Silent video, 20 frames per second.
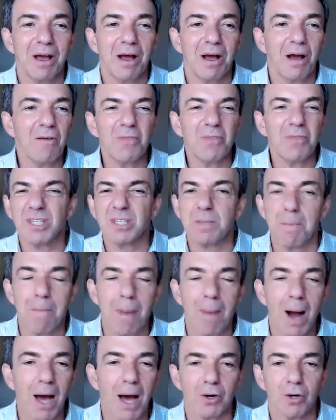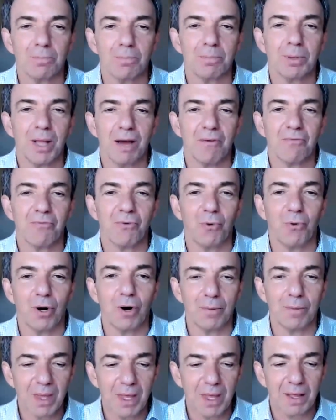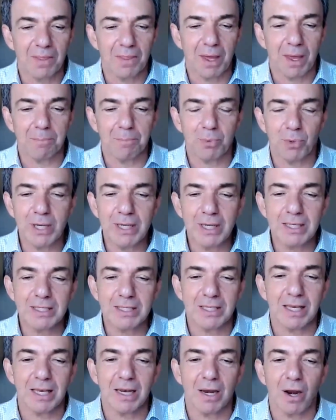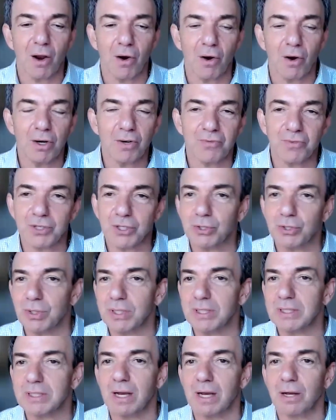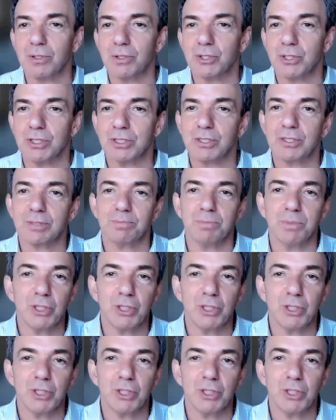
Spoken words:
of this modern platform that brings in artificial intelligence,